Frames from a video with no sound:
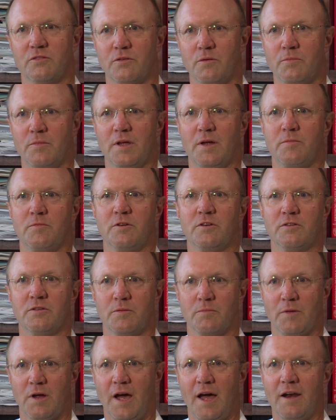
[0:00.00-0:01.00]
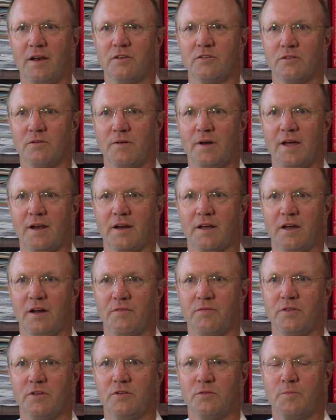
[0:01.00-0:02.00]
from them, just some guidance on how to
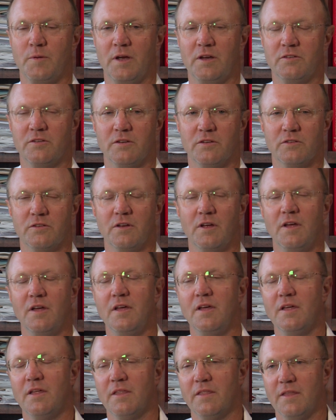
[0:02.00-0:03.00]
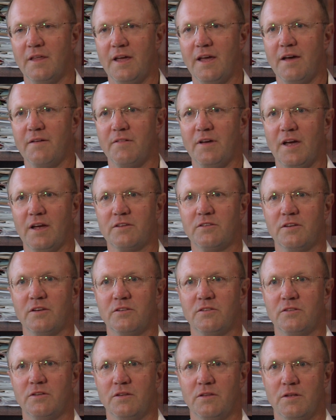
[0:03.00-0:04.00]
care for these patients. They have
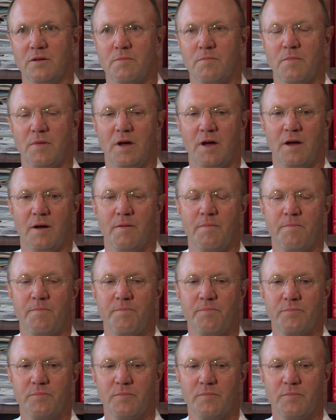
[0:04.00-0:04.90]
access to them um,